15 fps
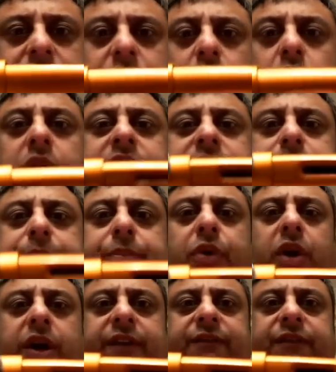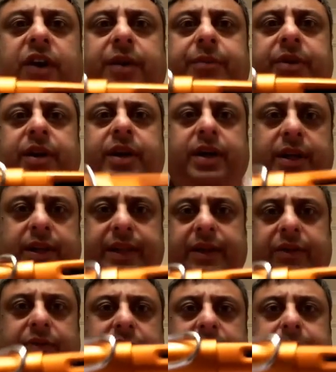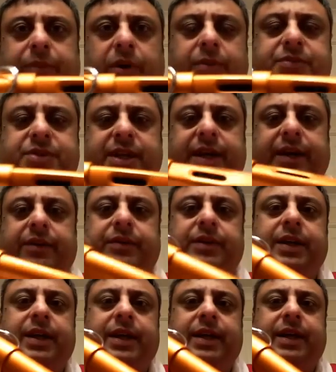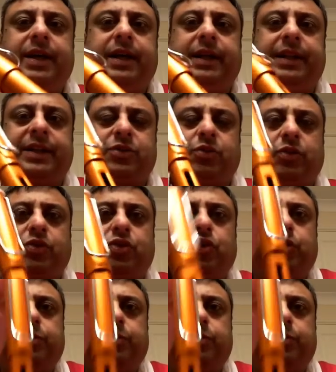quite a bright, vibrant colour that really pops out, and that's what drew